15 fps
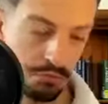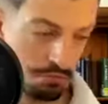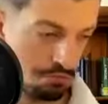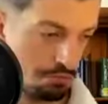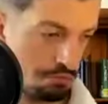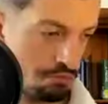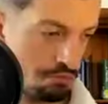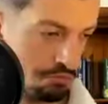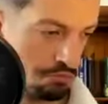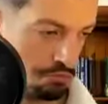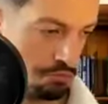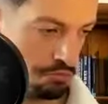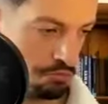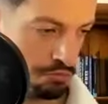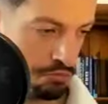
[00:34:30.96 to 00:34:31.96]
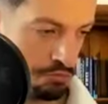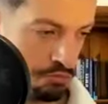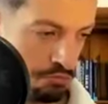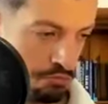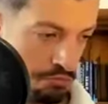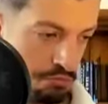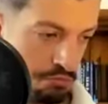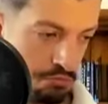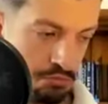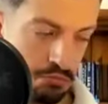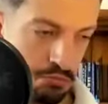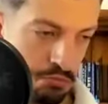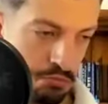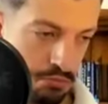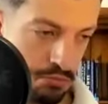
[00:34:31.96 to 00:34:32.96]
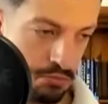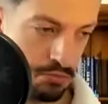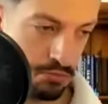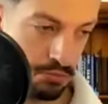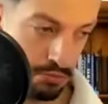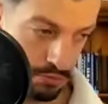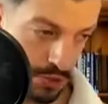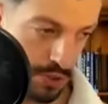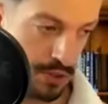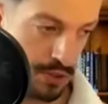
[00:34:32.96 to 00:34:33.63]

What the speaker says: which is huge. And so if you